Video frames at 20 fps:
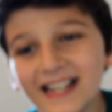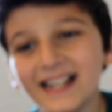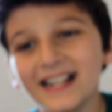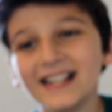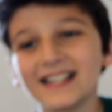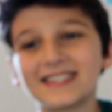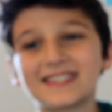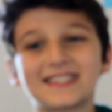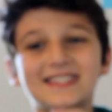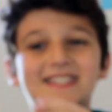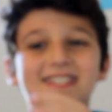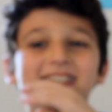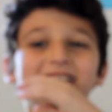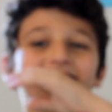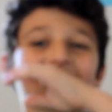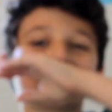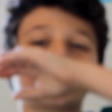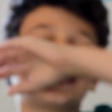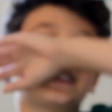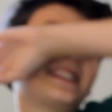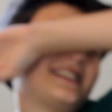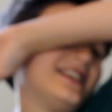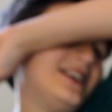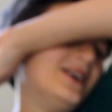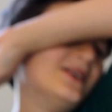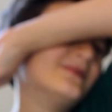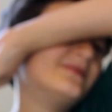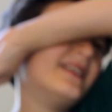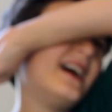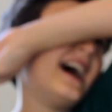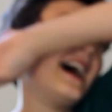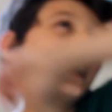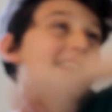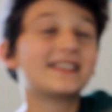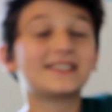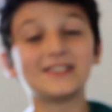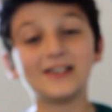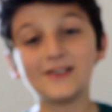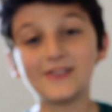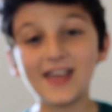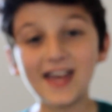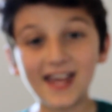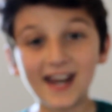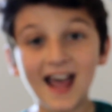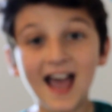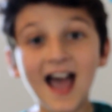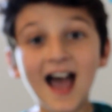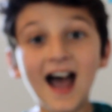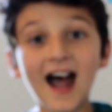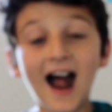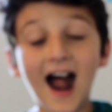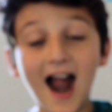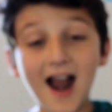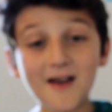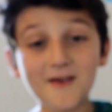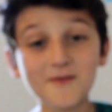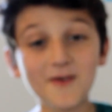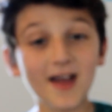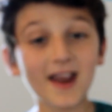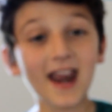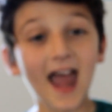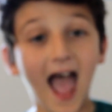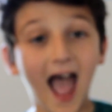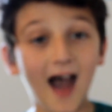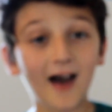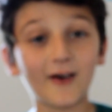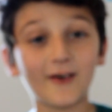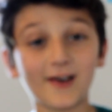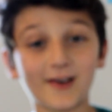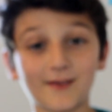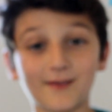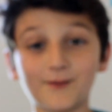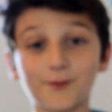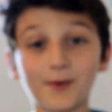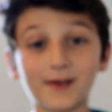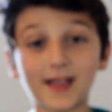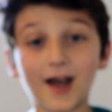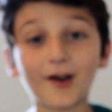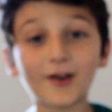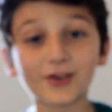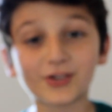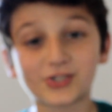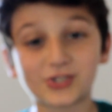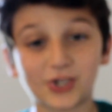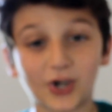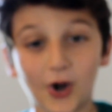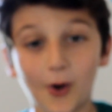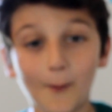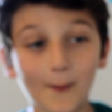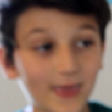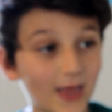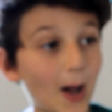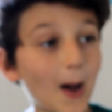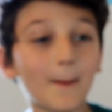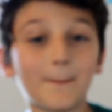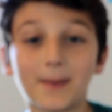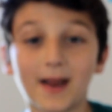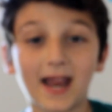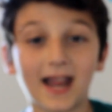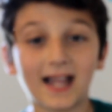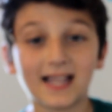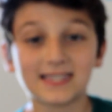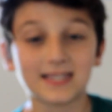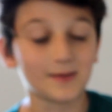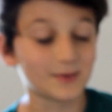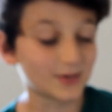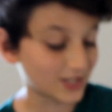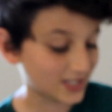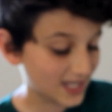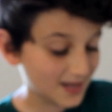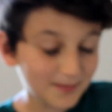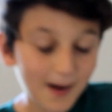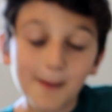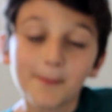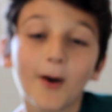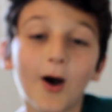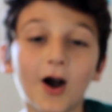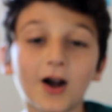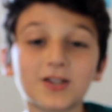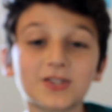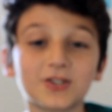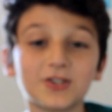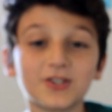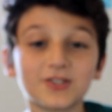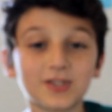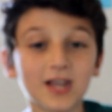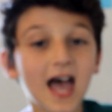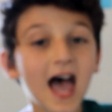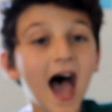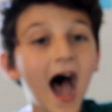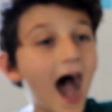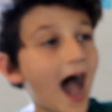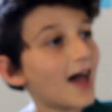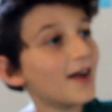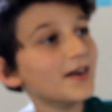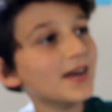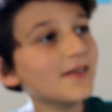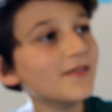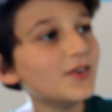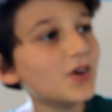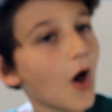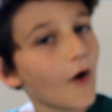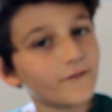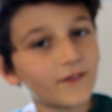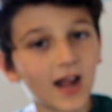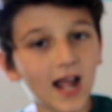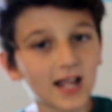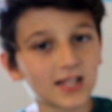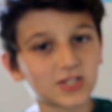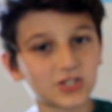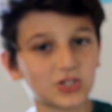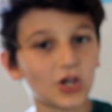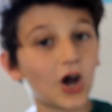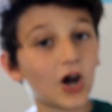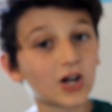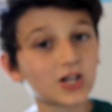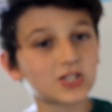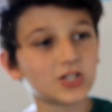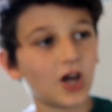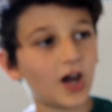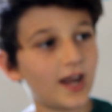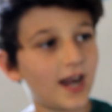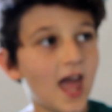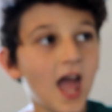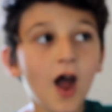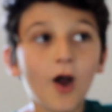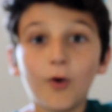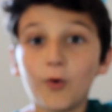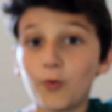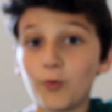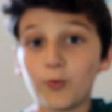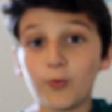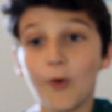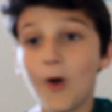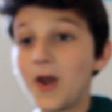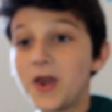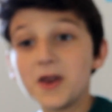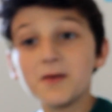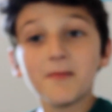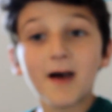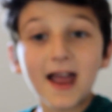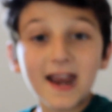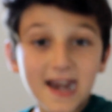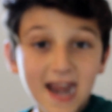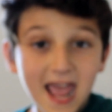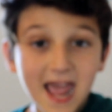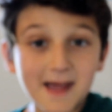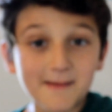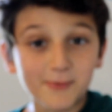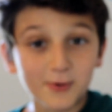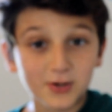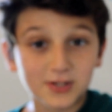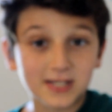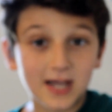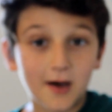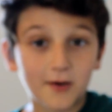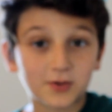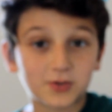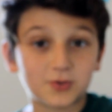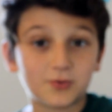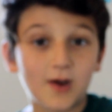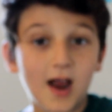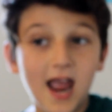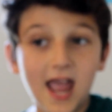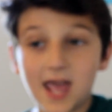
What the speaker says: it's just so bad. So then I run out without a shirt, without pants. I was just in my boxers. I didn't even know if I had socks on. Run to my neighbor's house, right?